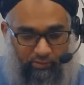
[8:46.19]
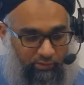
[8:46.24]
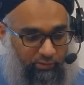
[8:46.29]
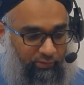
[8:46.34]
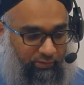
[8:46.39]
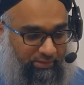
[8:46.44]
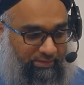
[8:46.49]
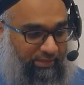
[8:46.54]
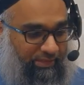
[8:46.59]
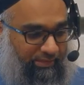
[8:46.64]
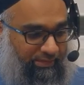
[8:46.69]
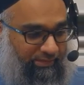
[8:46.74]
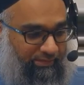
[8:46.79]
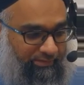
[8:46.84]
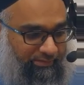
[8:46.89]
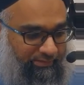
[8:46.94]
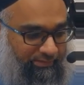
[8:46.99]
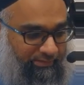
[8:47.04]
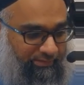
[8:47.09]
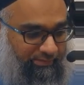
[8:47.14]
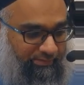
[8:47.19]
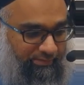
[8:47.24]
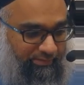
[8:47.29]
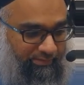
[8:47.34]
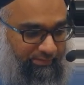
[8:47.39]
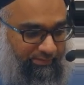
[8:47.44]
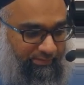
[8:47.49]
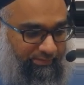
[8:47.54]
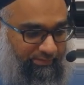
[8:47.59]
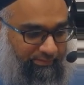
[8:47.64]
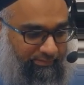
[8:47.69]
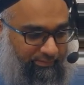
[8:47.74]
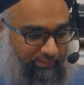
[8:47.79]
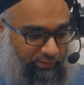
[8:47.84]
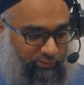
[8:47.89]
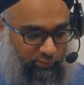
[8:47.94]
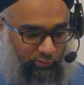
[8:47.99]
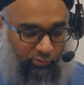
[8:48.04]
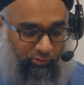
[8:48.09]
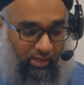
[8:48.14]
You understand?
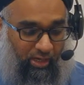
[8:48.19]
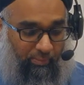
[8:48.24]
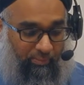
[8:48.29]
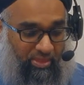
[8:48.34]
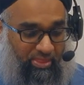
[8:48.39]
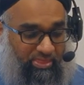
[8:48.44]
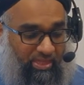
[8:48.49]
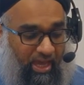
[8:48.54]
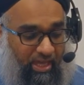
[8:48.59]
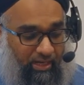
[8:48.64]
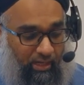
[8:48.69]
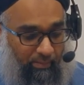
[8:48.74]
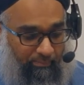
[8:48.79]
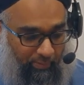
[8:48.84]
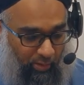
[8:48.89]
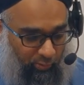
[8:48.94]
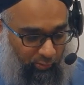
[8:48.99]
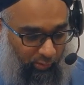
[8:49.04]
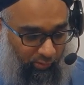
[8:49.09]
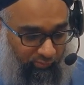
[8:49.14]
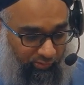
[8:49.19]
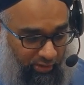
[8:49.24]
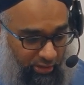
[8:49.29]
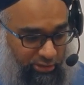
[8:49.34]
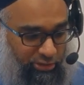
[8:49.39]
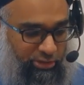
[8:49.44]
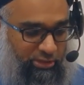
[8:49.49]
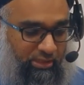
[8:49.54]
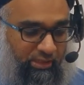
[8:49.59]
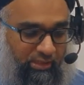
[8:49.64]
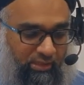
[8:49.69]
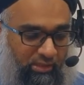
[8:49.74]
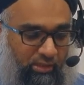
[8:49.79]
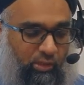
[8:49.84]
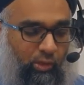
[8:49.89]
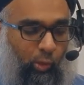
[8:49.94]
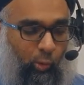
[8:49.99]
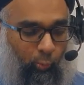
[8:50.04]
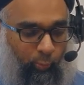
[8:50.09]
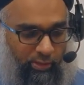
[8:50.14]
So grant me that amount of khashya,
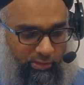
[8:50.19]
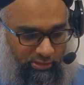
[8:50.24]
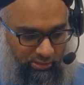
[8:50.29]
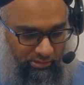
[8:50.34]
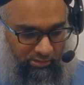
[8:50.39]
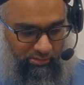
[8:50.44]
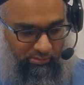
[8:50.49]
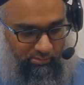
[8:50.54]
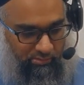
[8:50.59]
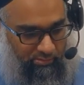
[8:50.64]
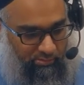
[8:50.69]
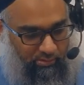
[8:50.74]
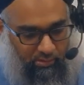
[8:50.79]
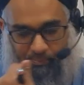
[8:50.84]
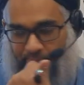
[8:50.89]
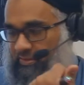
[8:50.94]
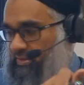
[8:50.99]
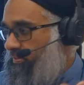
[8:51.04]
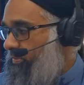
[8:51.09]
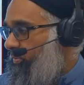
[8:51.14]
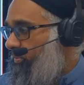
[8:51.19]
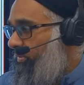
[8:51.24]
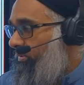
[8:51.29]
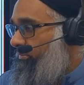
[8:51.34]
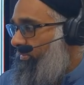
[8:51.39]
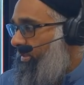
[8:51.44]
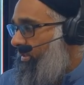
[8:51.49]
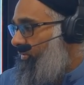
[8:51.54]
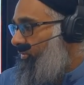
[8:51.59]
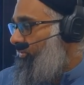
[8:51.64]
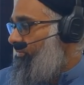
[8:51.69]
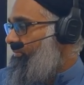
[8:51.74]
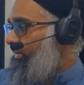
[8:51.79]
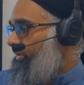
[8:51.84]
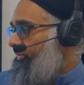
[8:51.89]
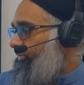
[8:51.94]
which comes between me and you.